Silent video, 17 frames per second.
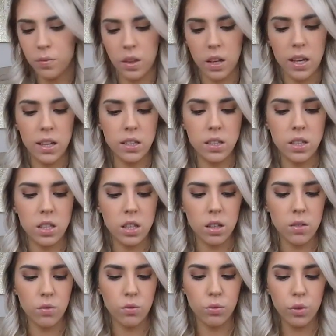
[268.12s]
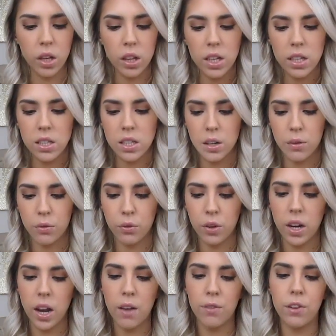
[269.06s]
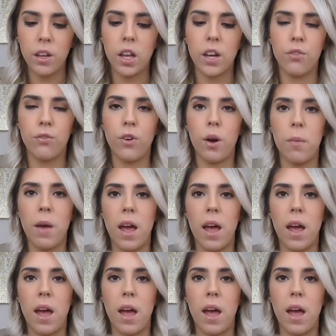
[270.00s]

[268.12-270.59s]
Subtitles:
It's really different, I feel like, from